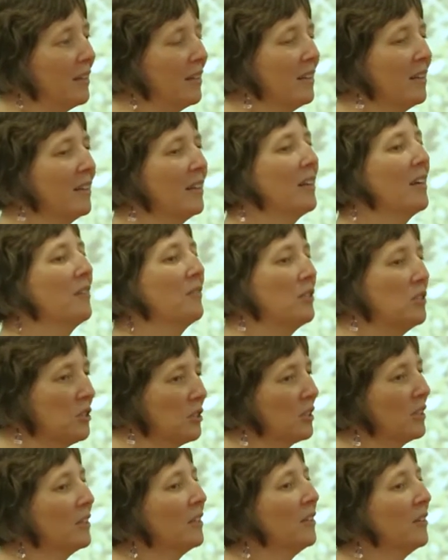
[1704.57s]
And
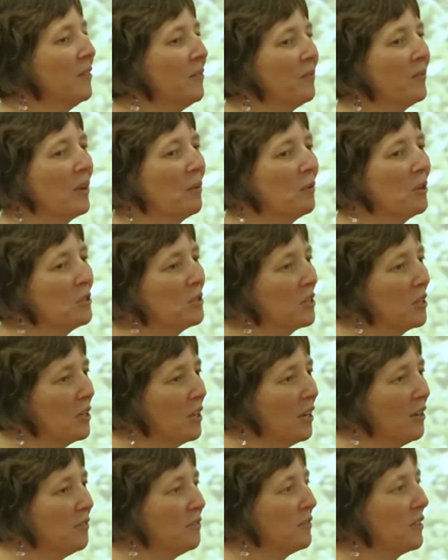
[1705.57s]
obviously, that wasn't
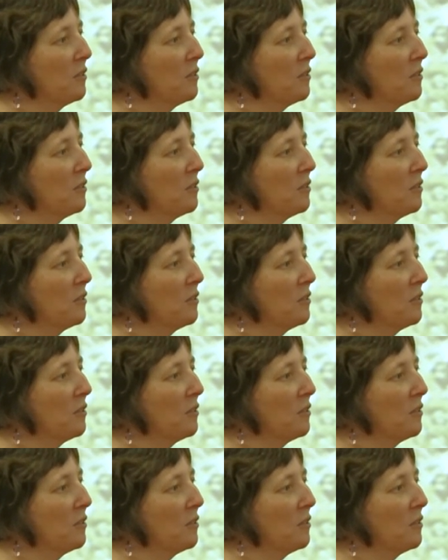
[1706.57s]
enough.